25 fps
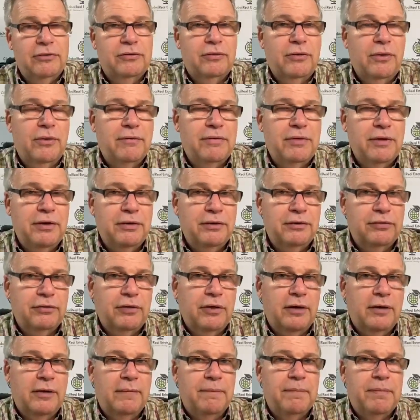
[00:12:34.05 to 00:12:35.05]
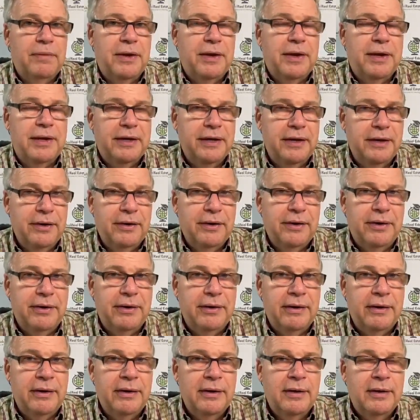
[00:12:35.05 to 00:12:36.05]
So if there's a
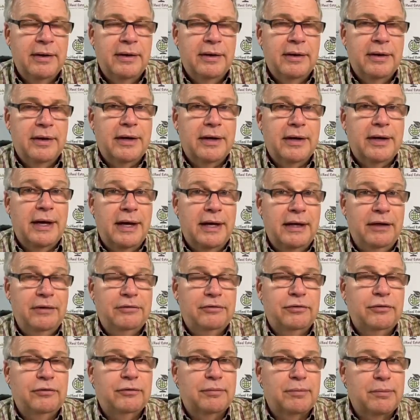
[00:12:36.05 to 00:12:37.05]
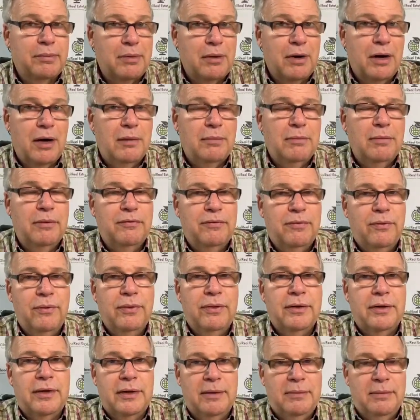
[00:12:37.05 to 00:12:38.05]
hearing, a case is brought before
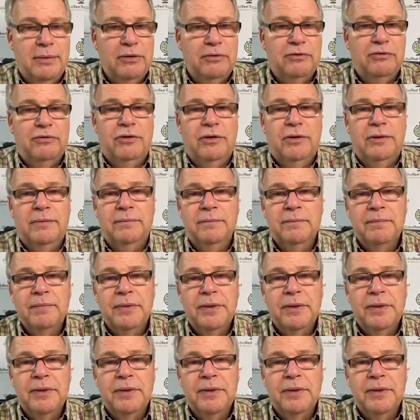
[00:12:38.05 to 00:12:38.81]
the commission,